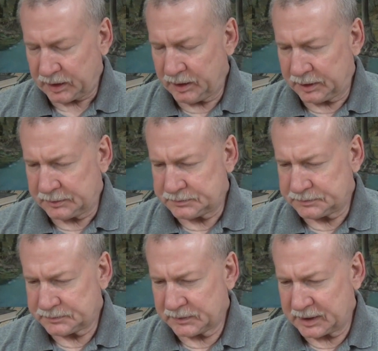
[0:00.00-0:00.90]

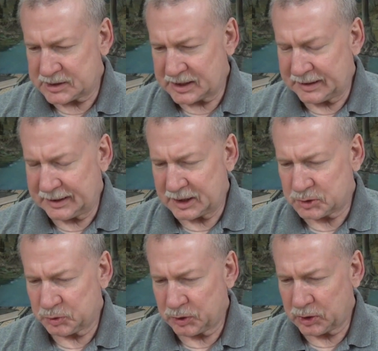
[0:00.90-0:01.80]
um, they say that
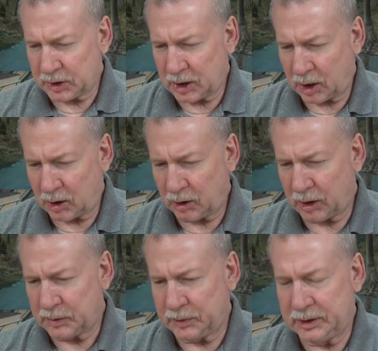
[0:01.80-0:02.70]
it's really
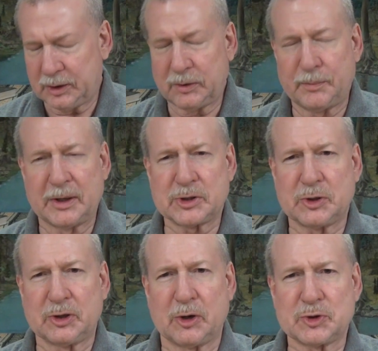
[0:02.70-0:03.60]
hard when you
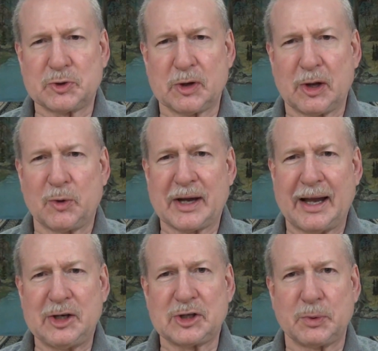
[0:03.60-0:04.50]
minister goes to a
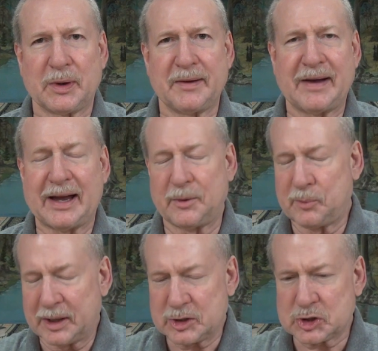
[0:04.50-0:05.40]
location where they've had a
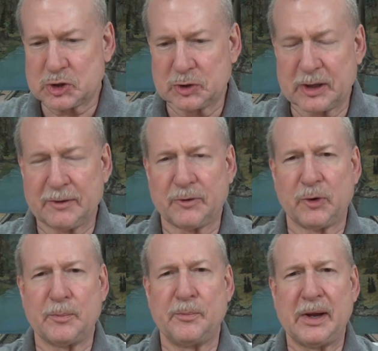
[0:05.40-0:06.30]
minister there
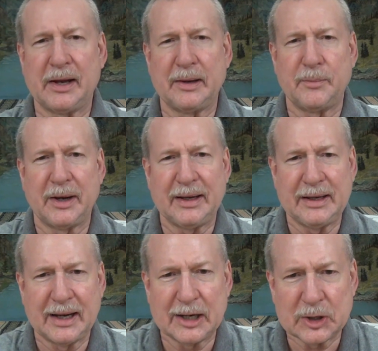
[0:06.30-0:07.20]
for many, many
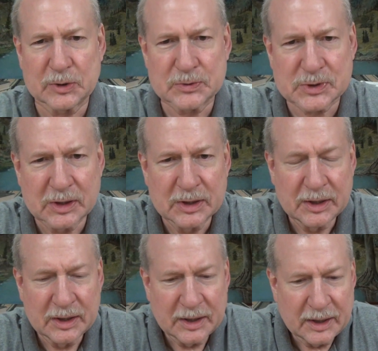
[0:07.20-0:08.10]
years
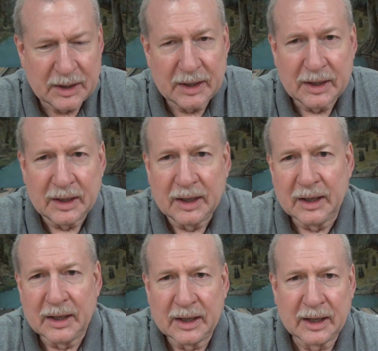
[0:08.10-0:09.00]

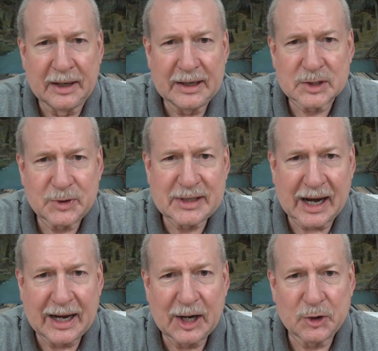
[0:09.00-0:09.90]
and he has
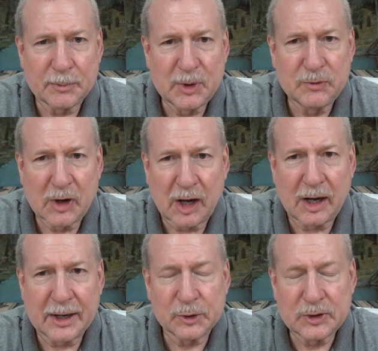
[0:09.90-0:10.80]
retired or moved
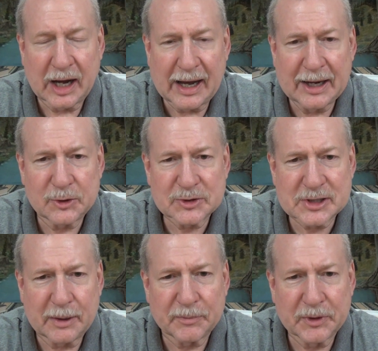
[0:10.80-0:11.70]
on or died or
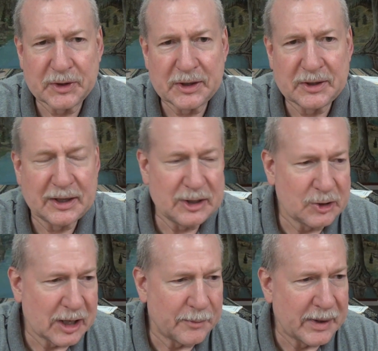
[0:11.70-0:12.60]
something, and then
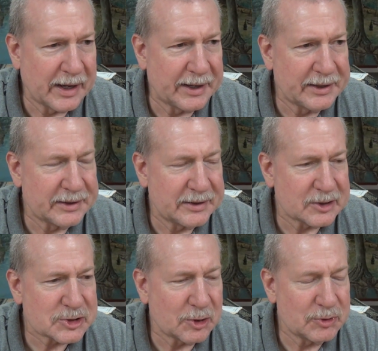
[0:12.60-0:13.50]
you come in and
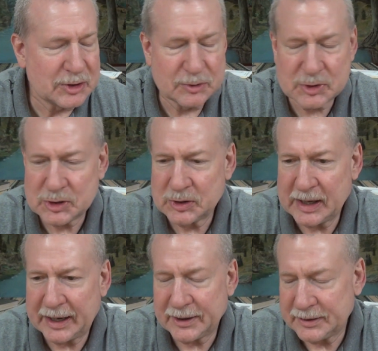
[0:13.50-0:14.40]
they're so used to
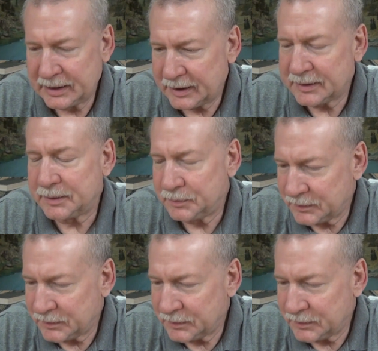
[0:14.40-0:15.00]
that the, the,